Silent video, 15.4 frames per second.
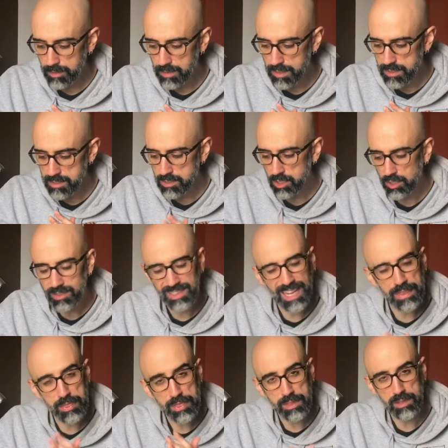it's not
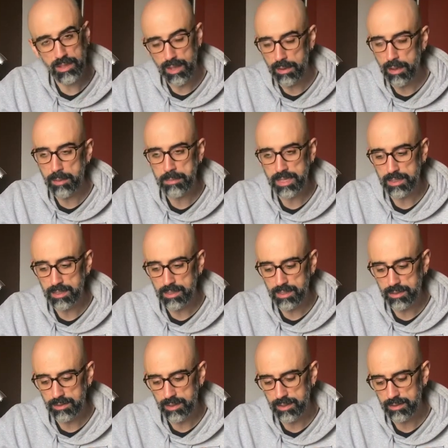that thick. I
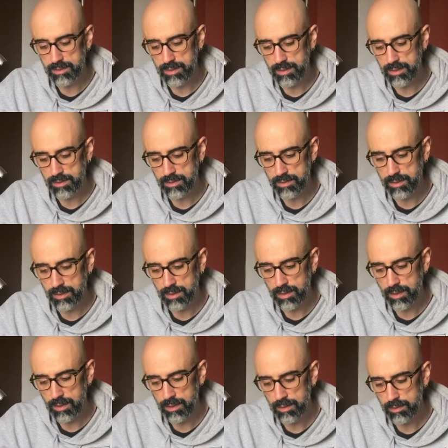mean,
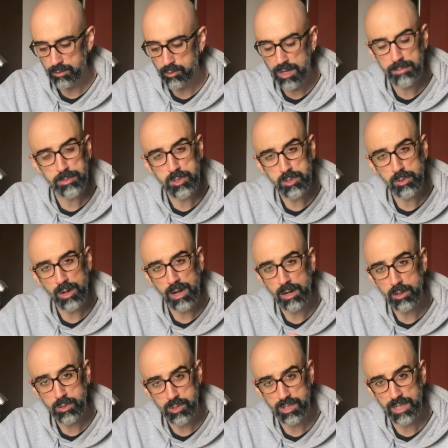the grip you are
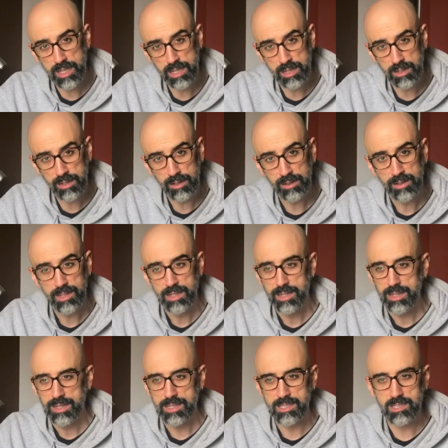losing here
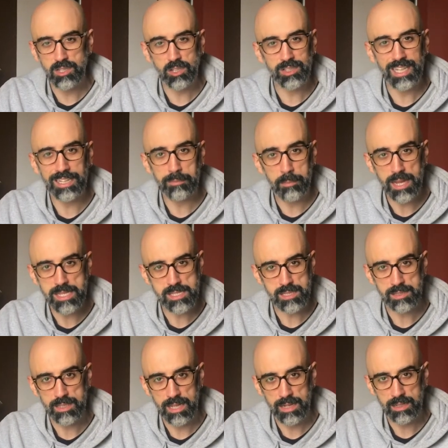is not that
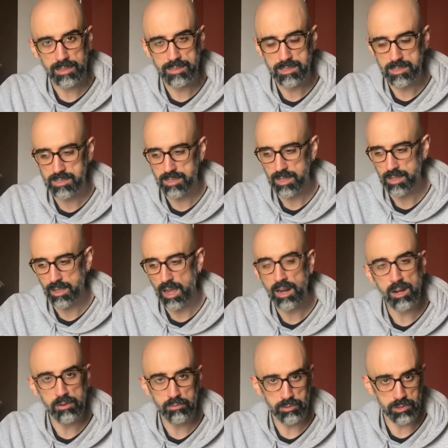much that it's
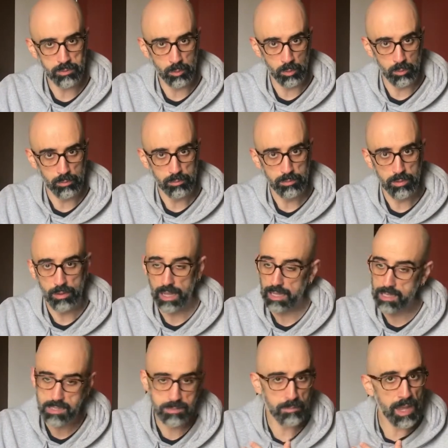uncomfortable,
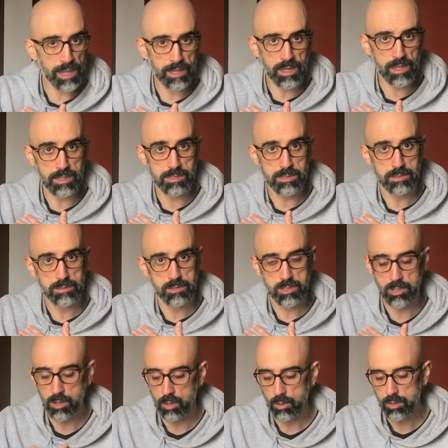at least in my case.
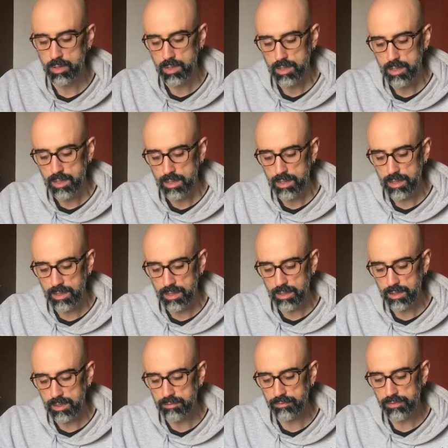So
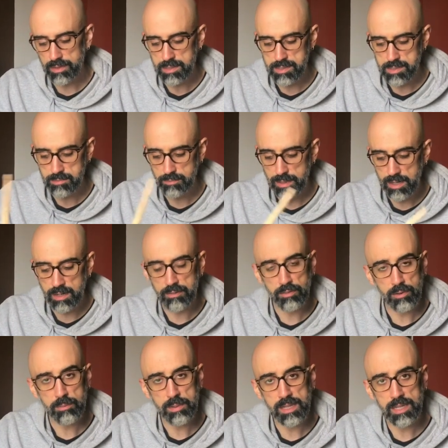it feels better
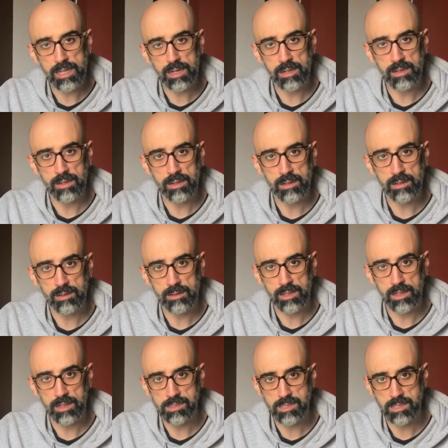for me than
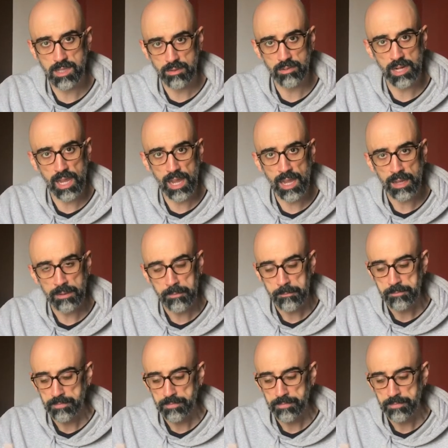a 7A,